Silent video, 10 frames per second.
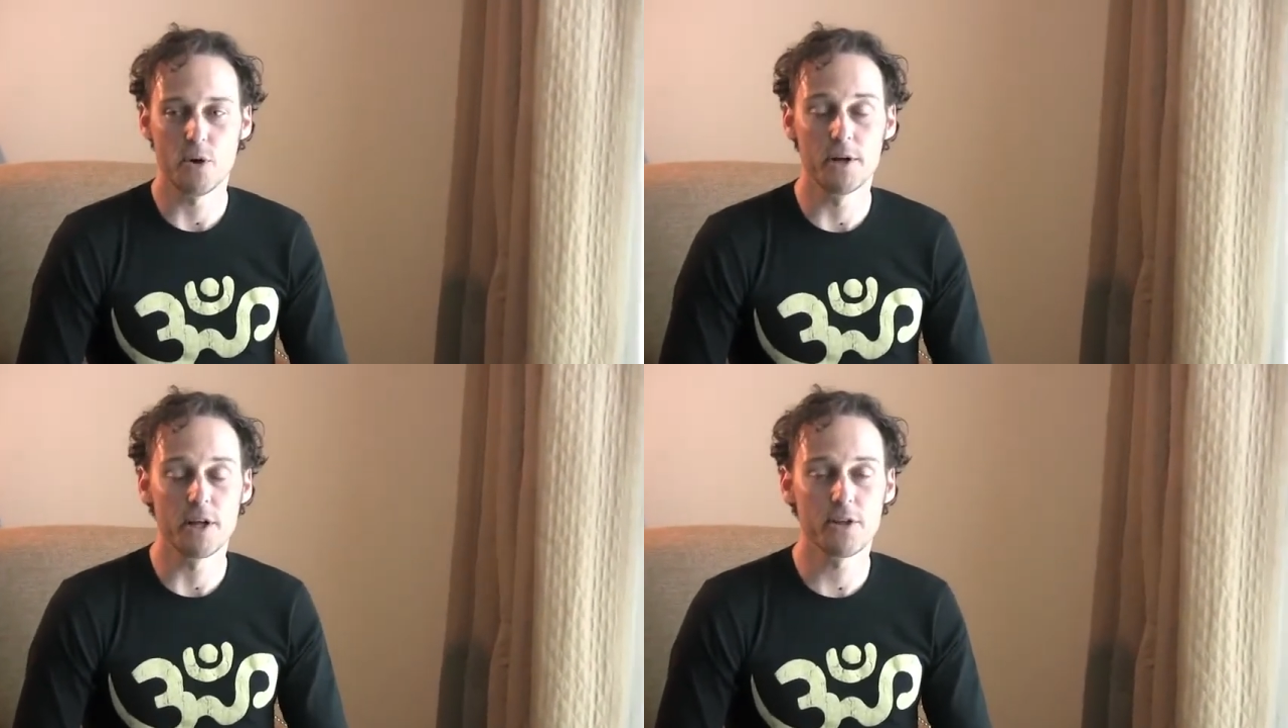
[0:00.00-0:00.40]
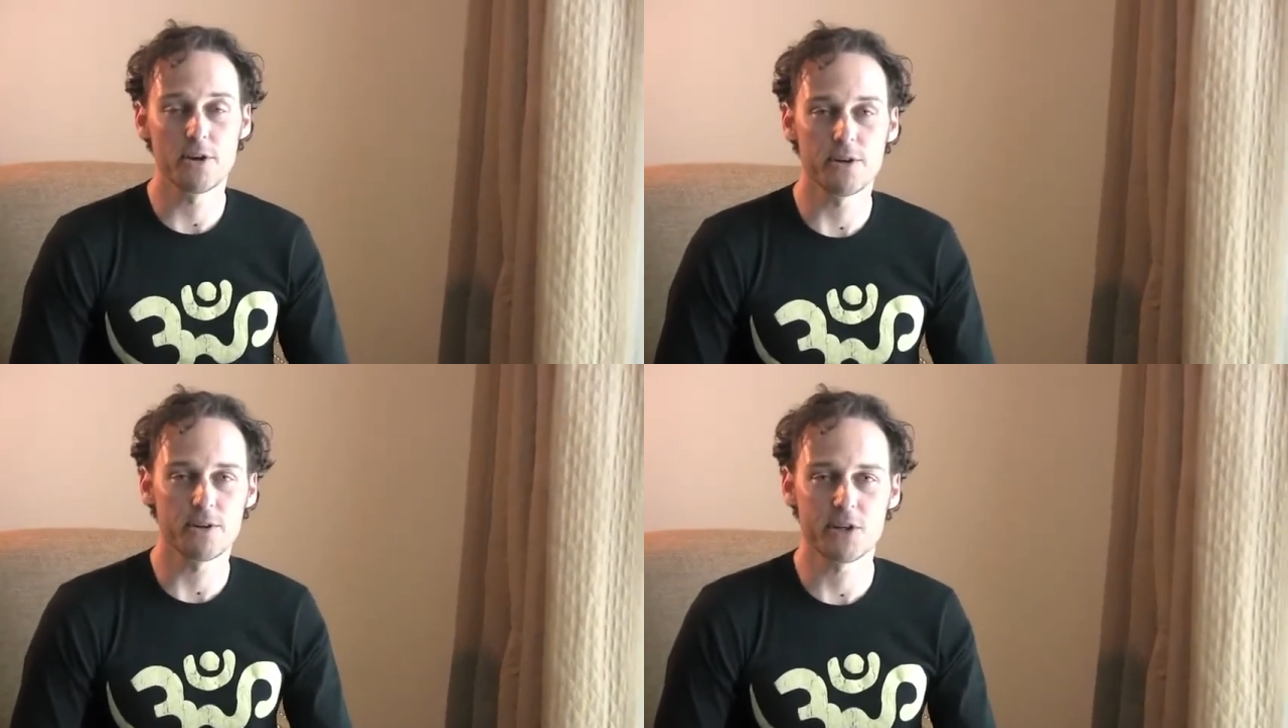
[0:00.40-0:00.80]

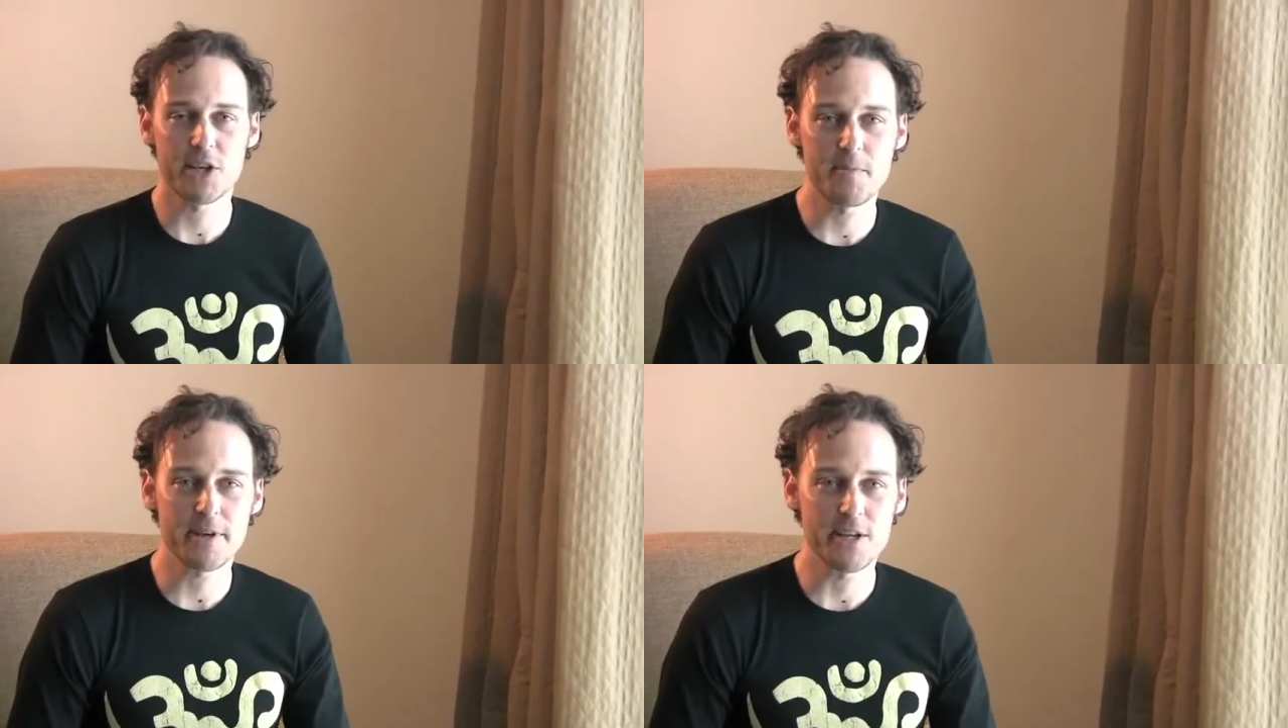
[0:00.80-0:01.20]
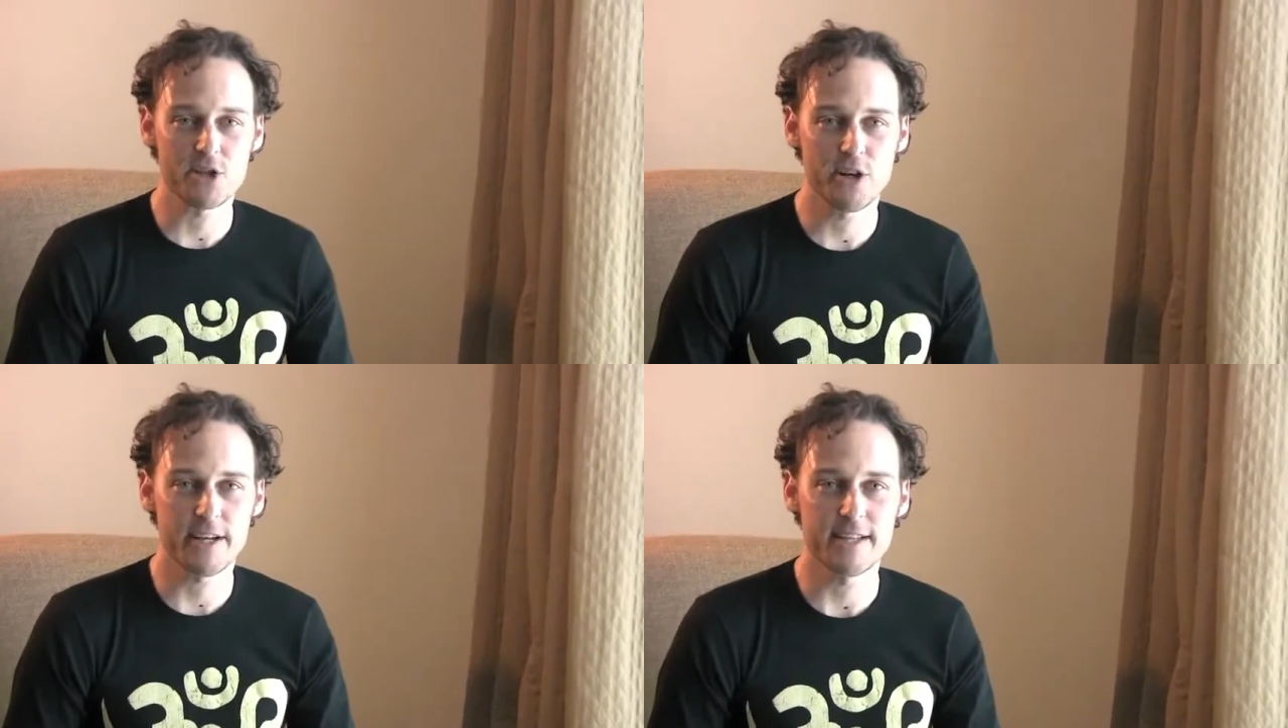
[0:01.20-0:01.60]
Another gimmicky
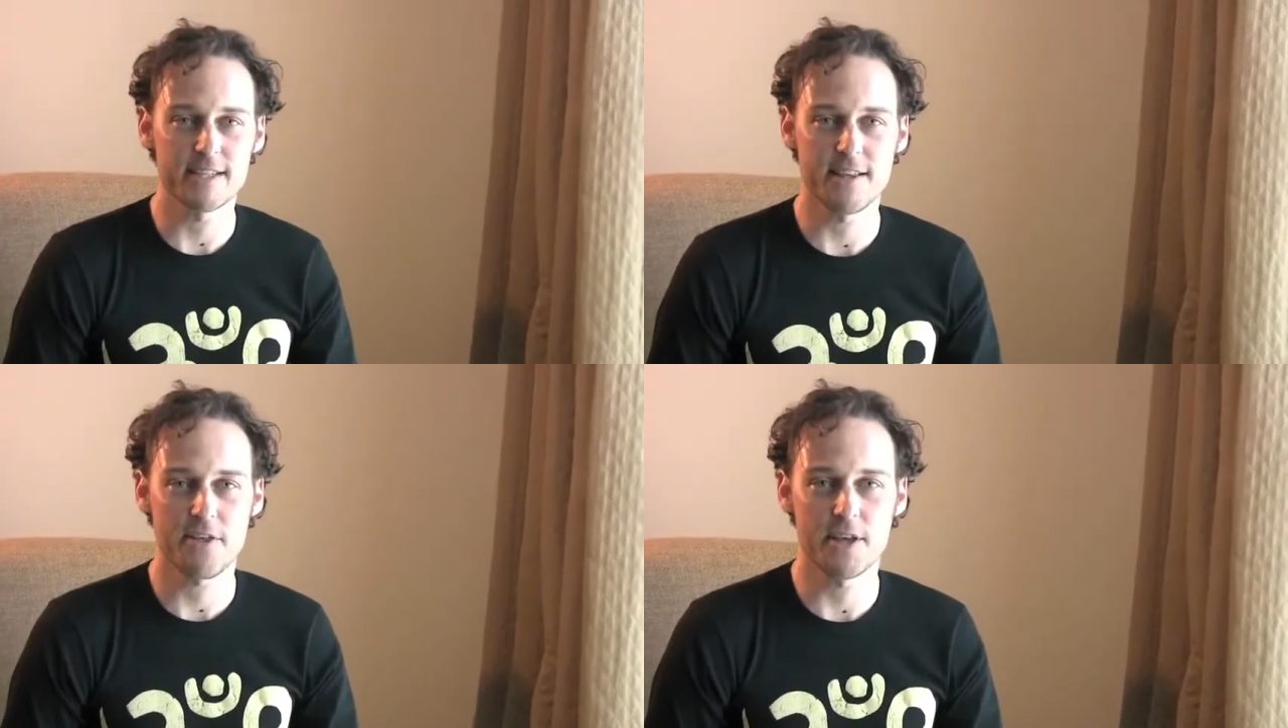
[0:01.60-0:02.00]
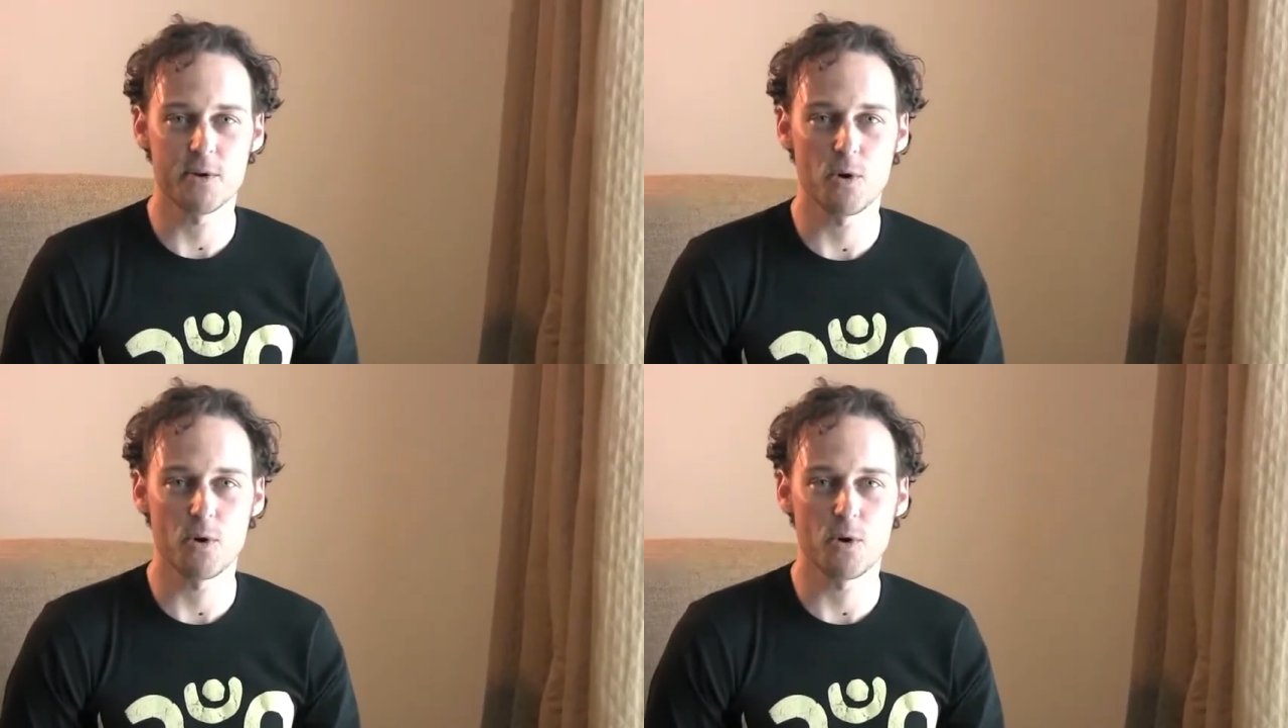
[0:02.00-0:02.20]
trick is the thing